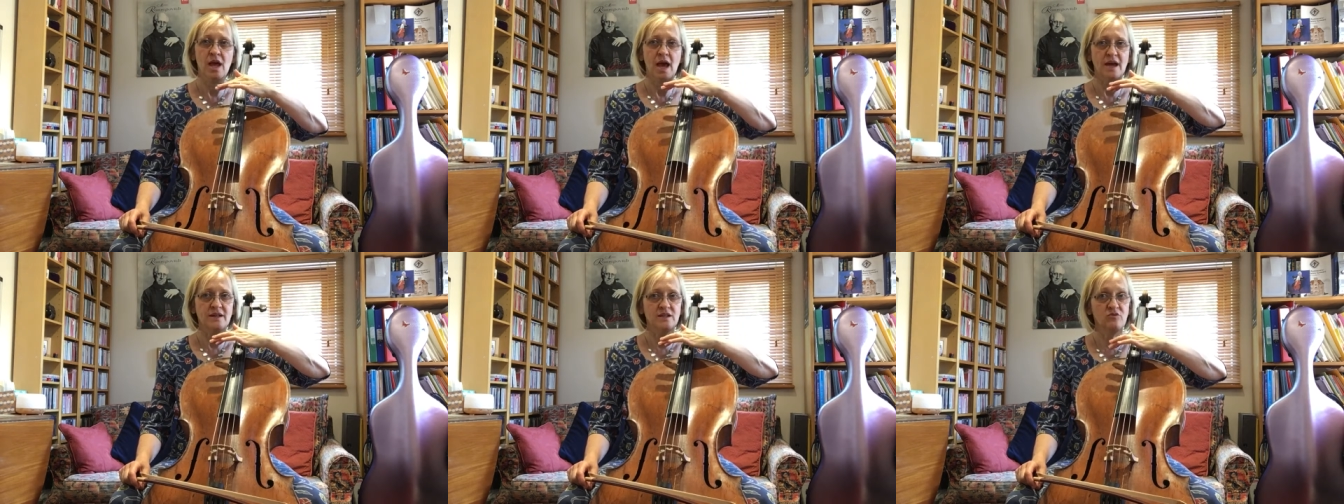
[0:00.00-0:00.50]

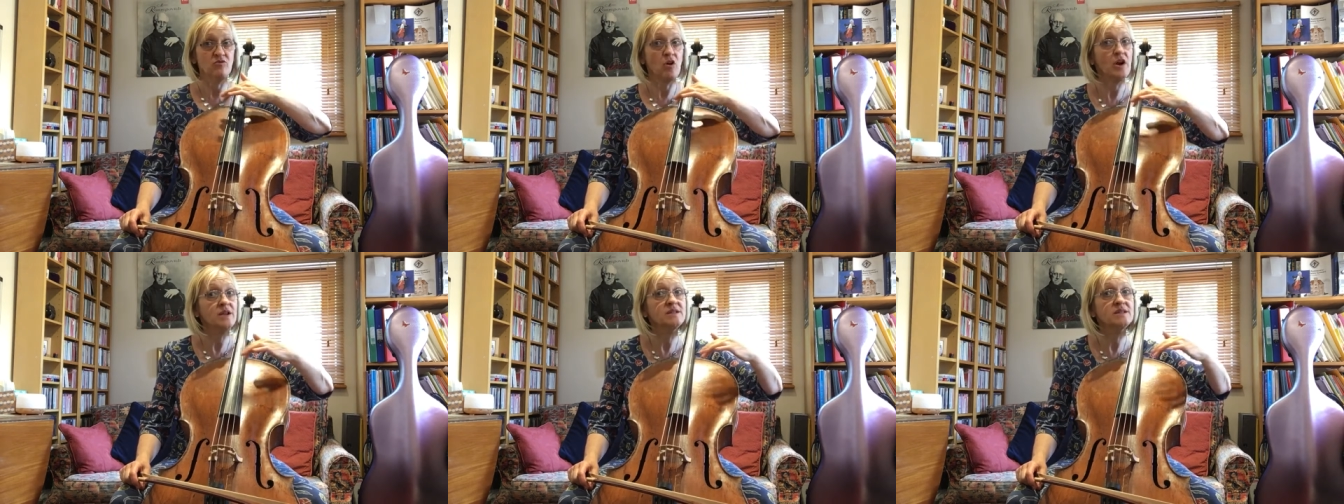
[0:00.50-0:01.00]
and it's
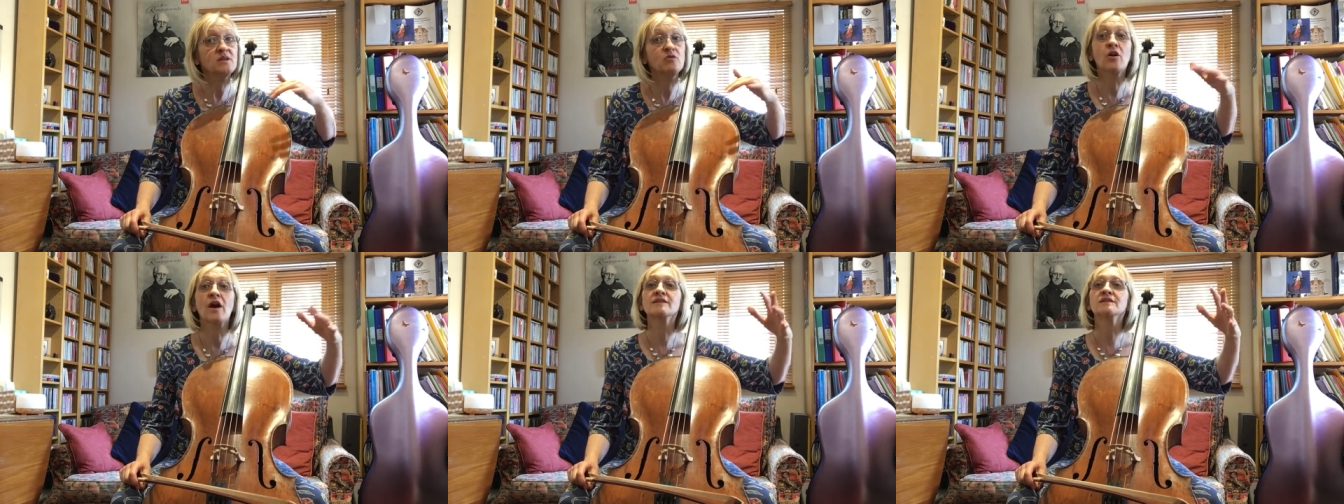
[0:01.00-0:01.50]
rising
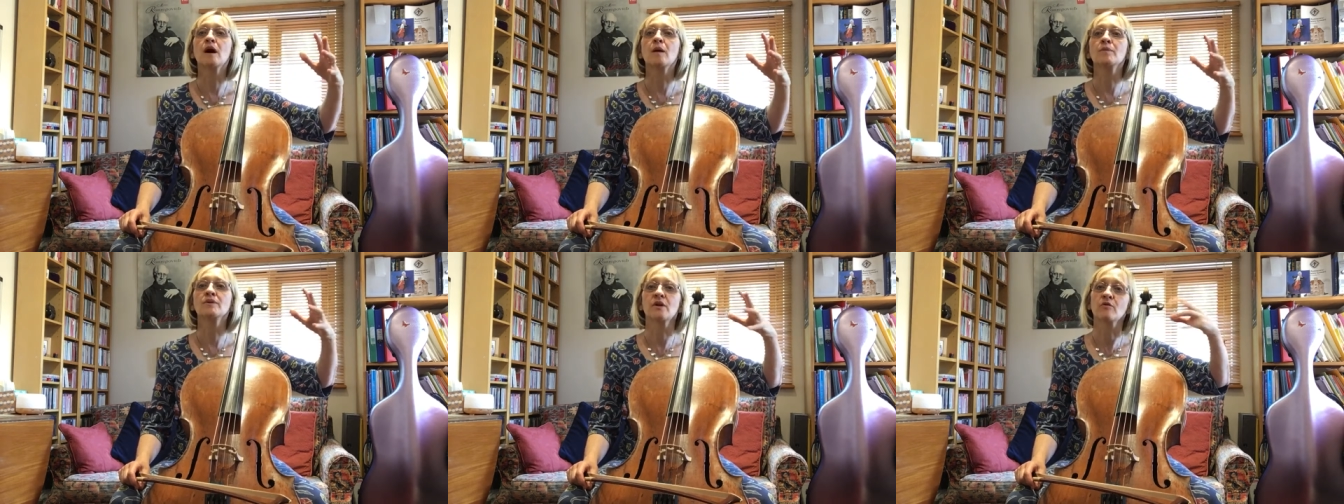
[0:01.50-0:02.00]
right up,
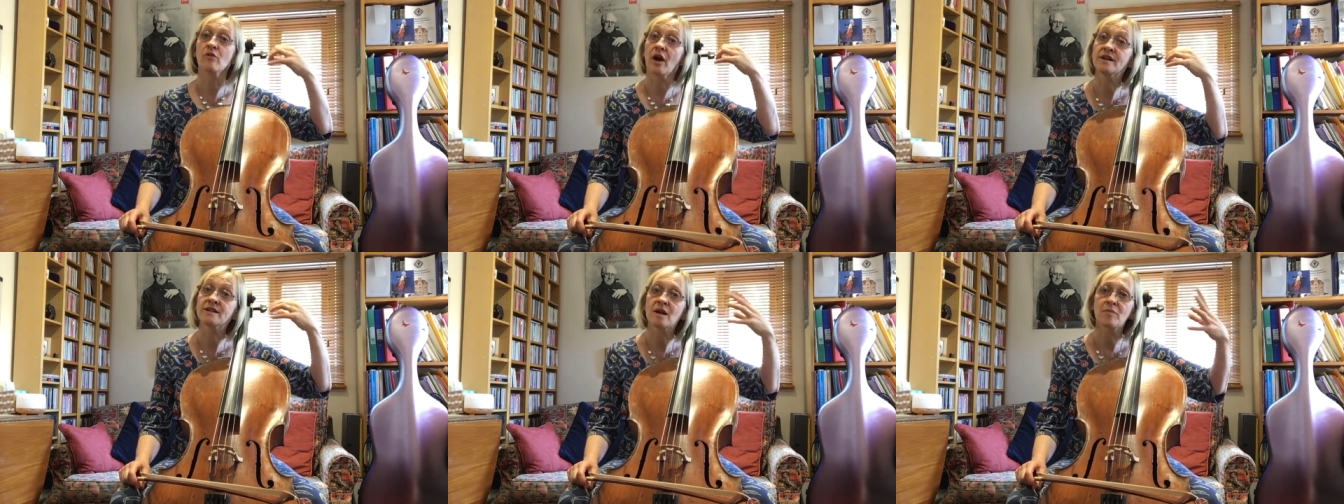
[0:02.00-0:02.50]
you know,
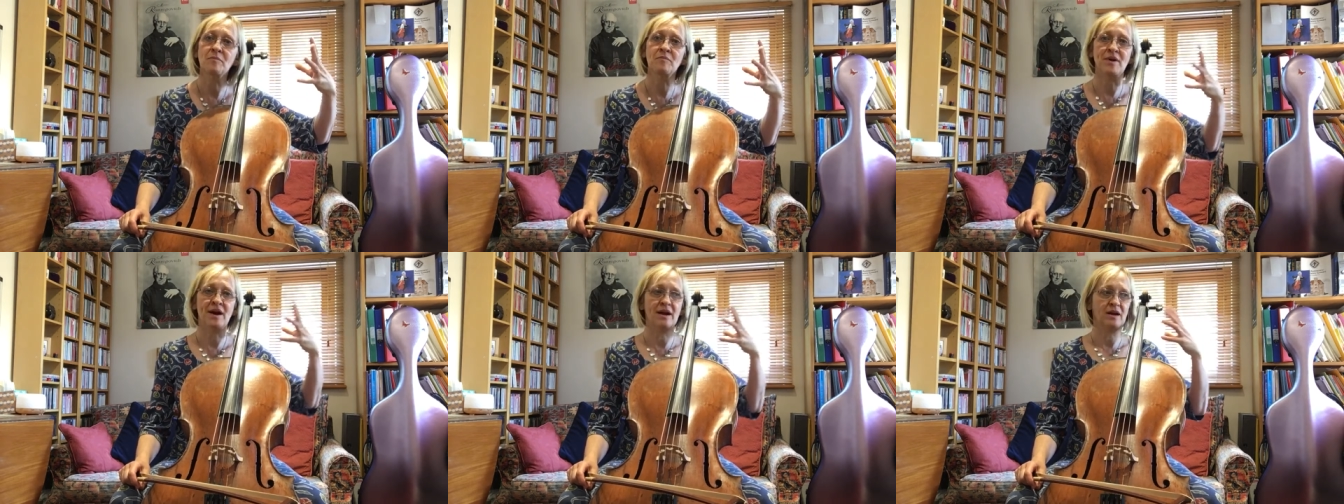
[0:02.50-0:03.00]
right up and
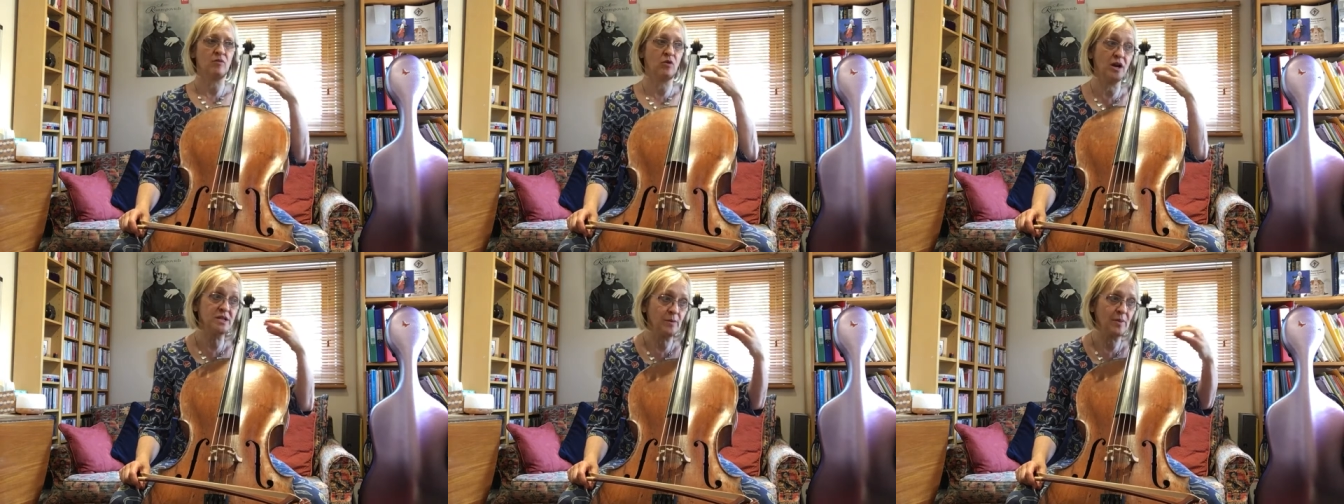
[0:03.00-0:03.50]
back,
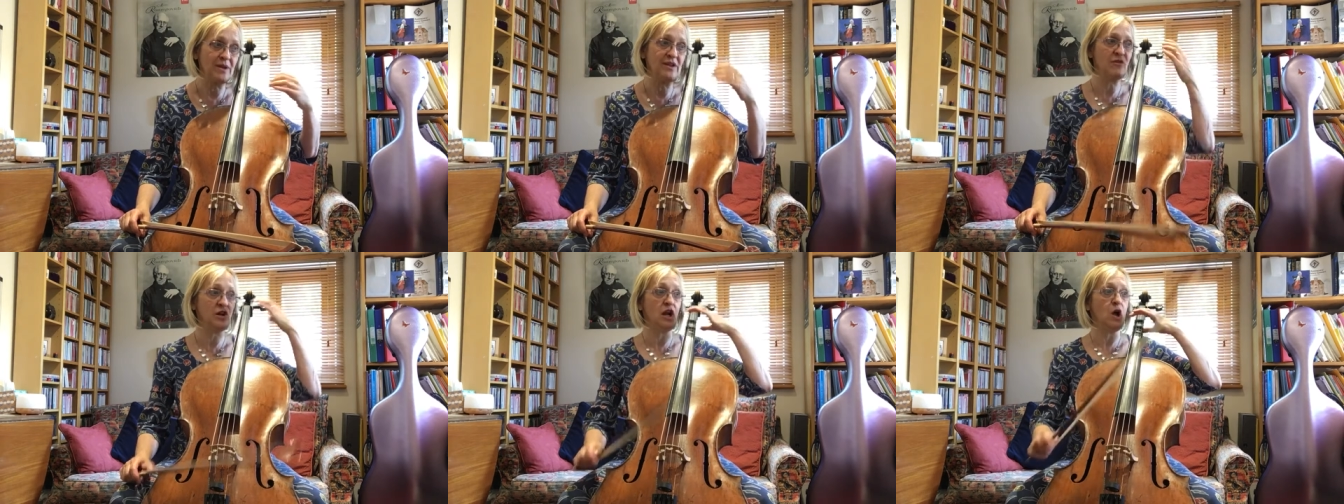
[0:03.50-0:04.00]
right up, and
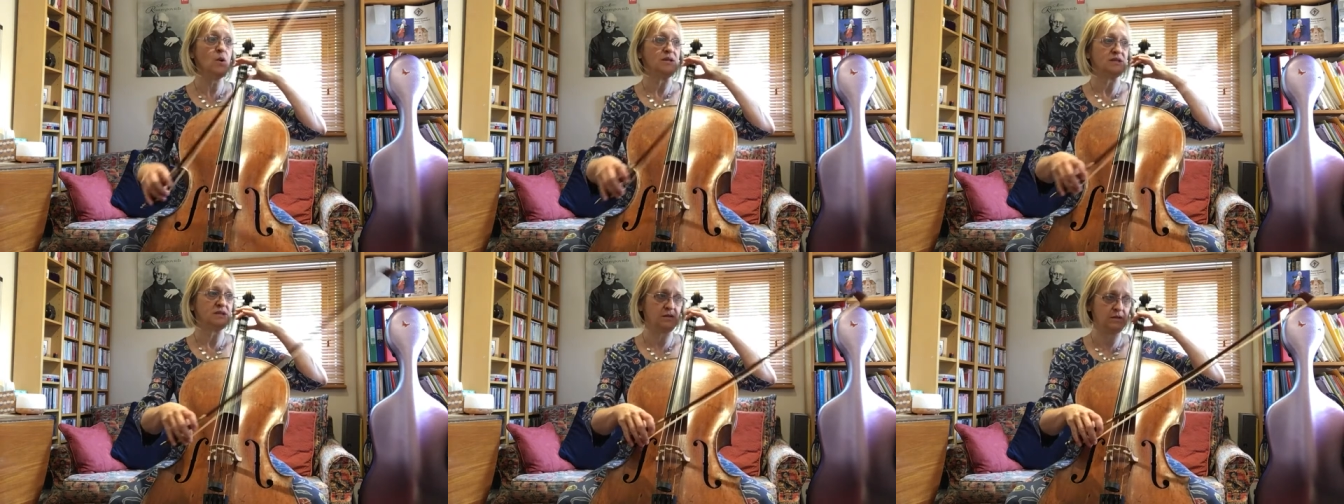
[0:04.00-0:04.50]
then lowest.